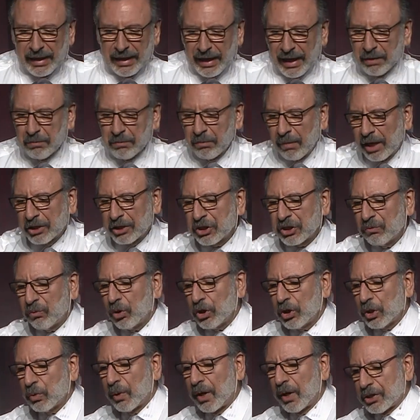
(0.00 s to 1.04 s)
And much of
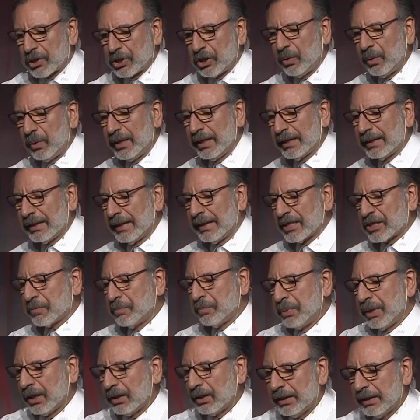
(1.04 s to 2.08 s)
what you are doing is
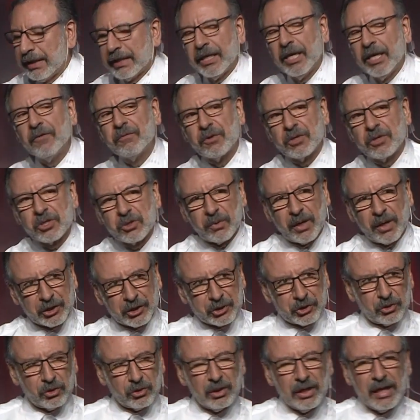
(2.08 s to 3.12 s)
building an
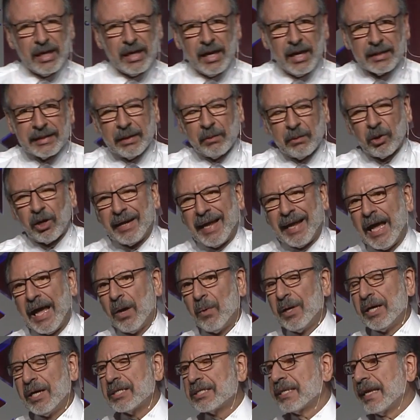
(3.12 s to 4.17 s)
infrastructure that will
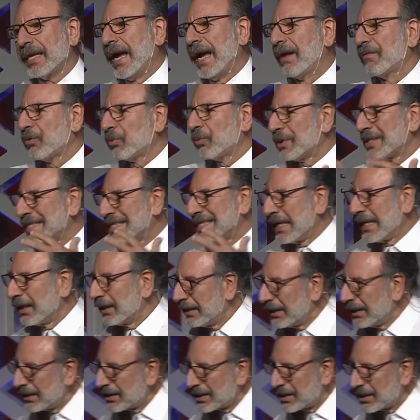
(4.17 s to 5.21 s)
allow us to have the
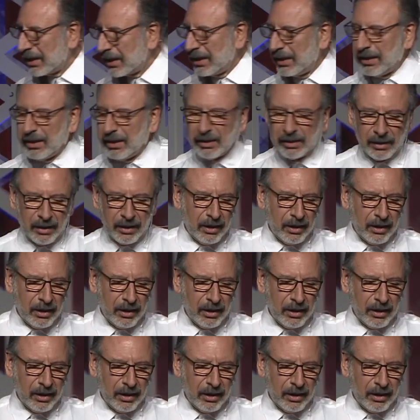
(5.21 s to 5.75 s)
resiliency